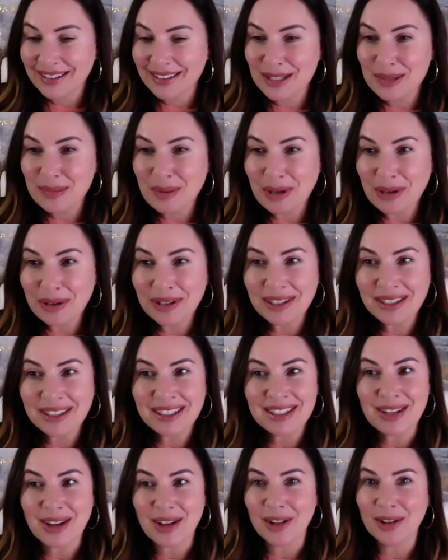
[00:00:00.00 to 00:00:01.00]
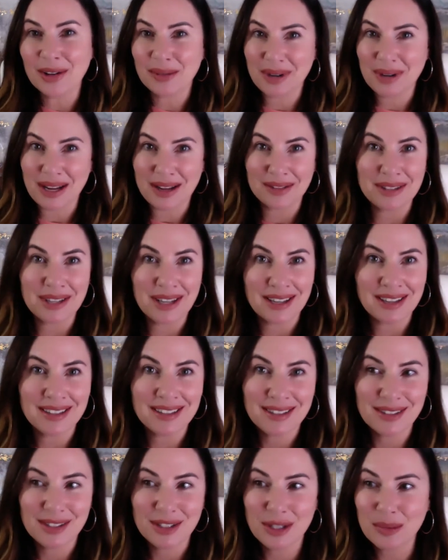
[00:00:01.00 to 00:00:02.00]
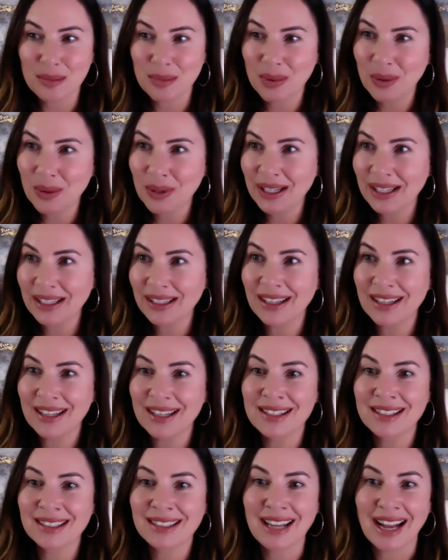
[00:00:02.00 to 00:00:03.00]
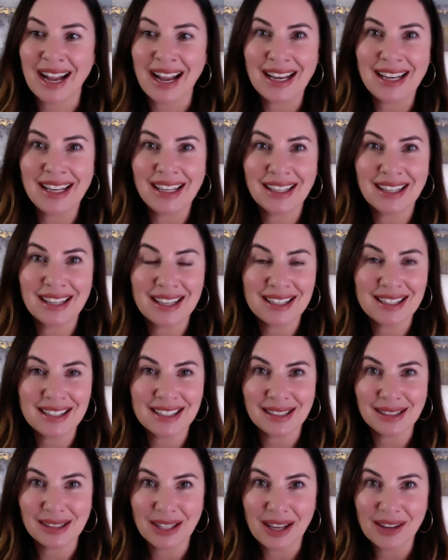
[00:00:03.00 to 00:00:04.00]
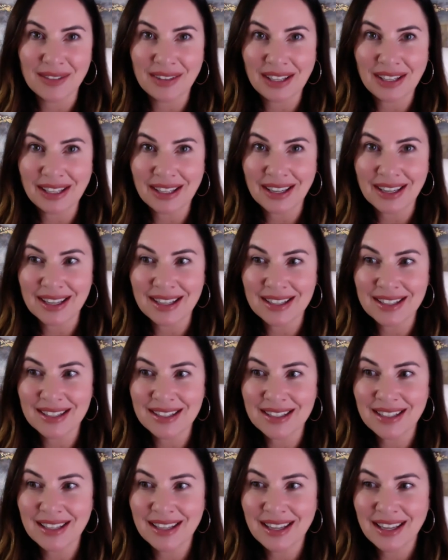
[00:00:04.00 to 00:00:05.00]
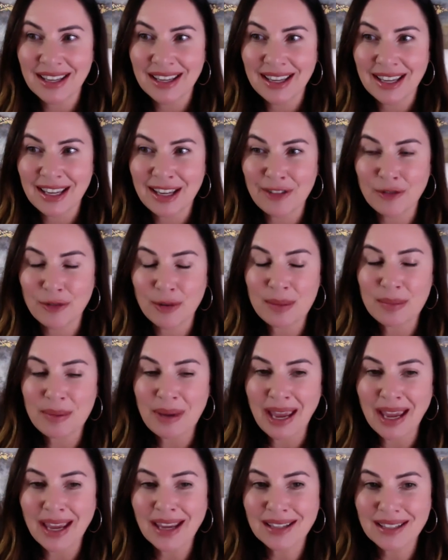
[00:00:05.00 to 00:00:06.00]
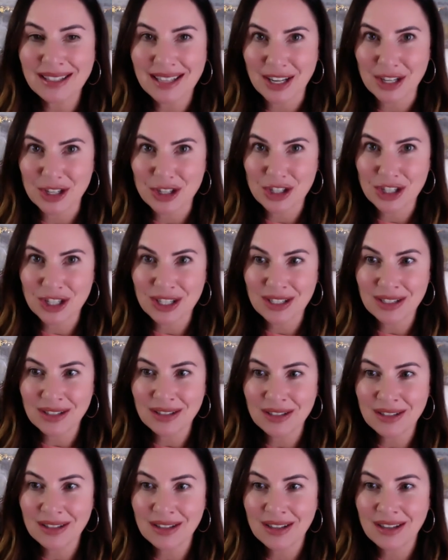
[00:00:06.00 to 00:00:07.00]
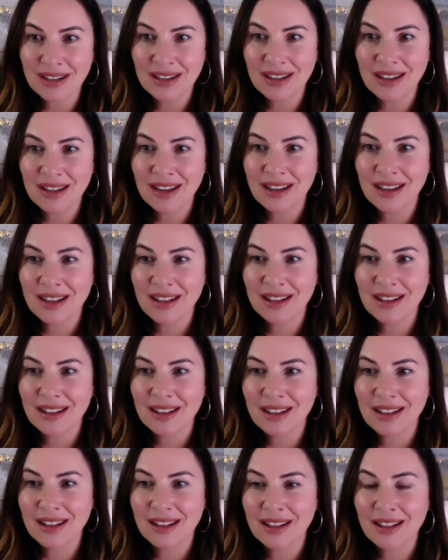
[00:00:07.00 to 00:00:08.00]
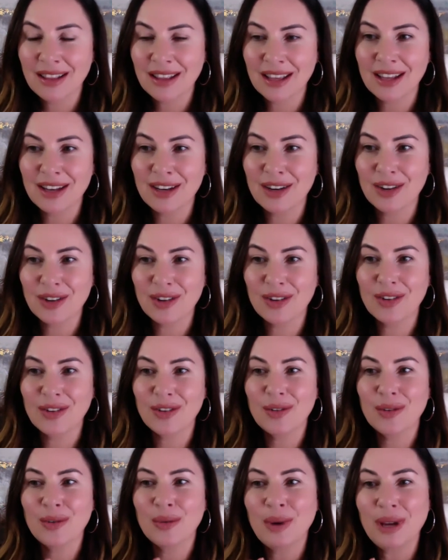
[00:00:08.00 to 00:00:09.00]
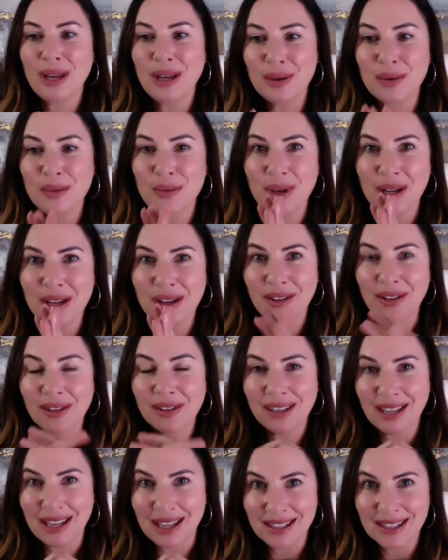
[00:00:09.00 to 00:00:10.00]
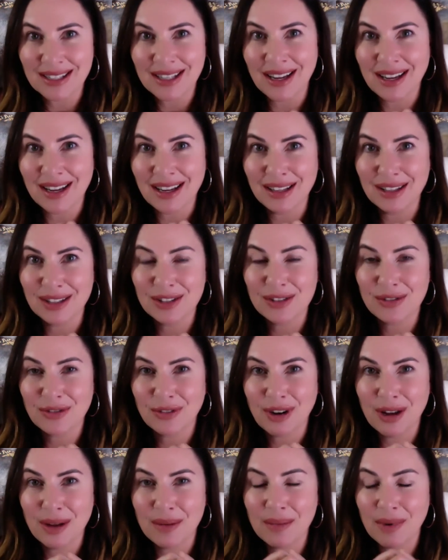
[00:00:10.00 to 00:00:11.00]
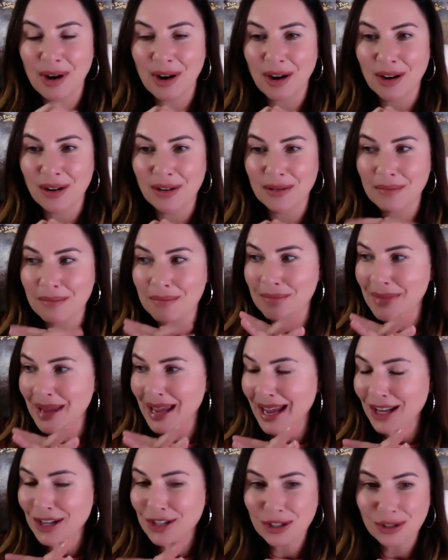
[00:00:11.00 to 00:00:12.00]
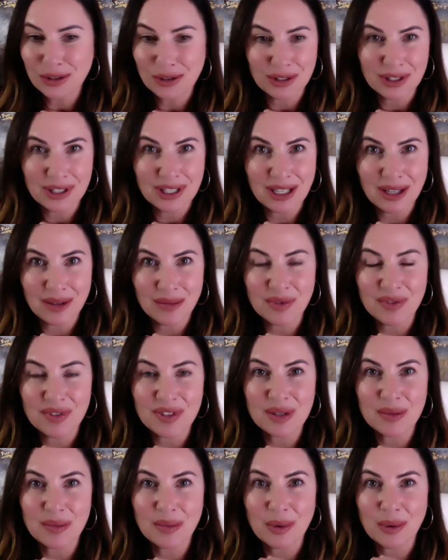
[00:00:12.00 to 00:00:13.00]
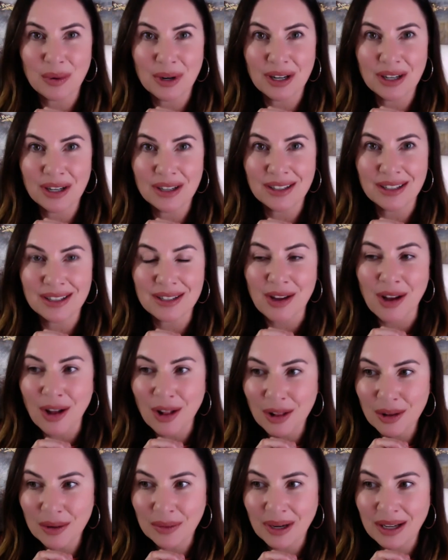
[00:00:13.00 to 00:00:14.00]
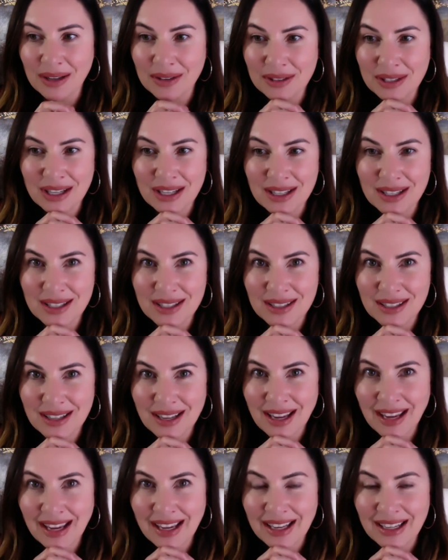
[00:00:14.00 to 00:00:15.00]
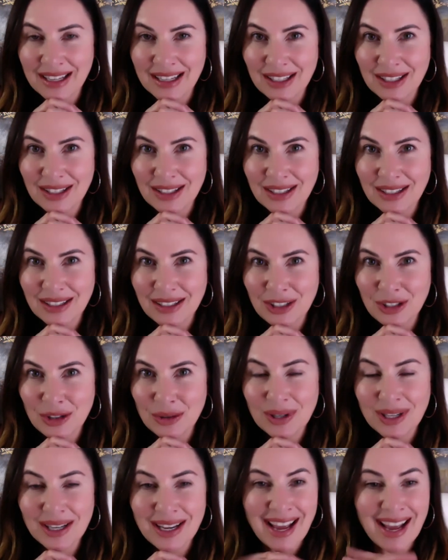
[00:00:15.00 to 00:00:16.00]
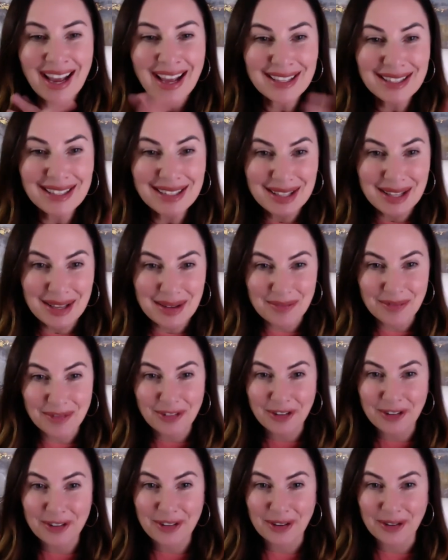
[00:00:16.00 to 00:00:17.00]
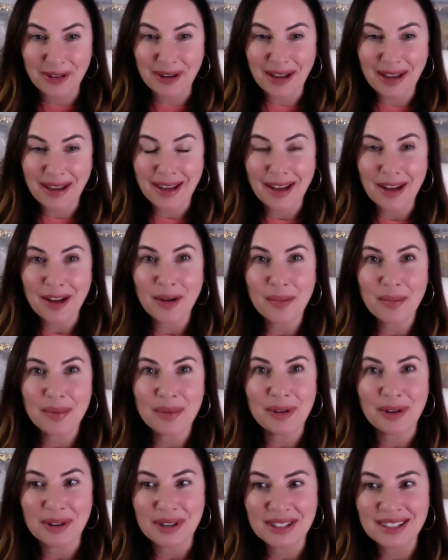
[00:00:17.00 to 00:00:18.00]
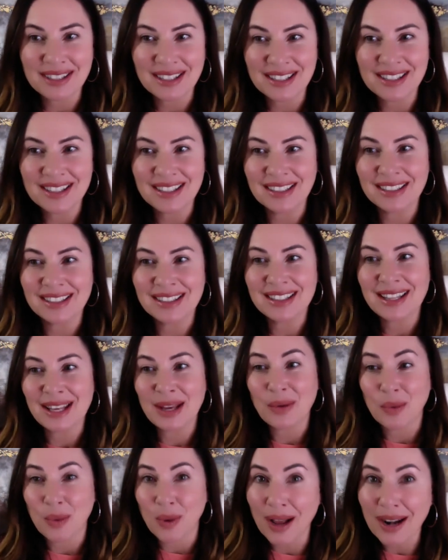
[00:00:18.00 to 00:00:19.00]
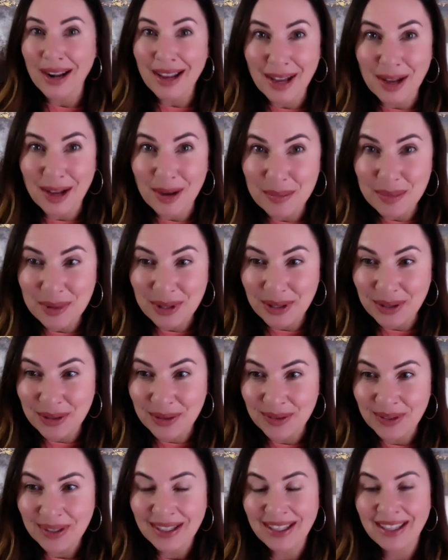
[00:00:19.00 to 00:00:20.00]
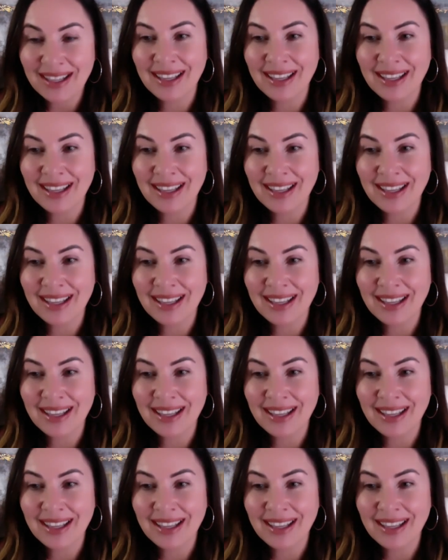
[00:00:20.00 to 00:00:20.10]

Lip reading: spirit is all around us, supporting us, guiding us, and loving us. If we pay attention, then we will get signs from our magical team of support that's all around us. And you can ask them for their help, their assistance. They want to help you.